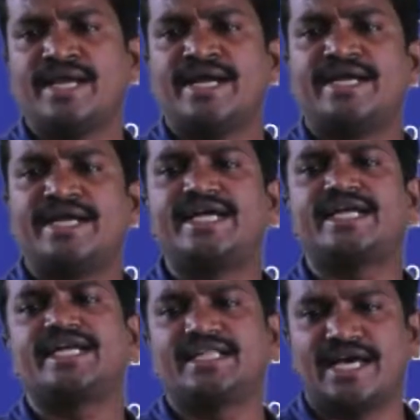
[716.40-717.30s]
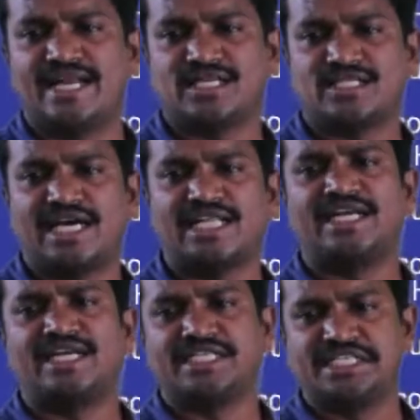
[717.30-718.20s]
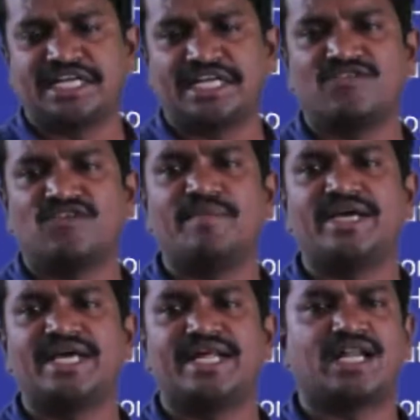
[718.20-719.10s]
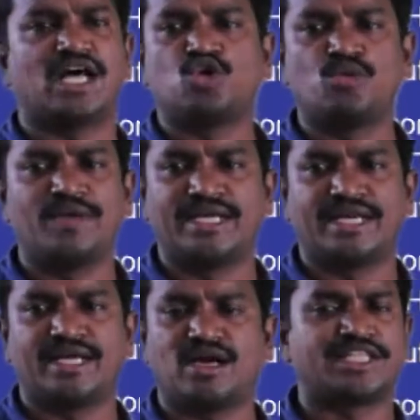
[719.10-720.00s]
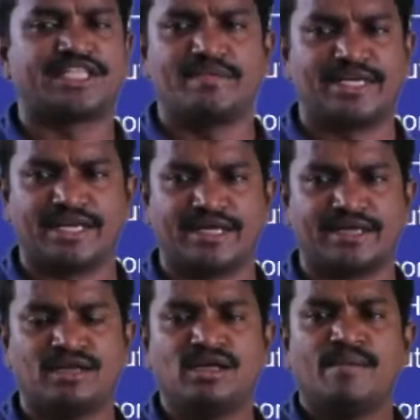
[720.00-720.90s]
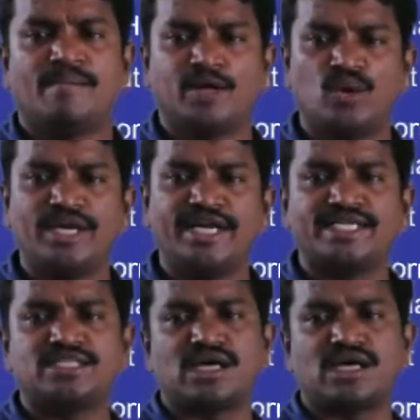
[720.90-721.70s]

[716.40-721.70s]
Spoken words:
Detecting the errors, either it is detecting 1-bit error or 2-bit error or 3-bit error, but only it is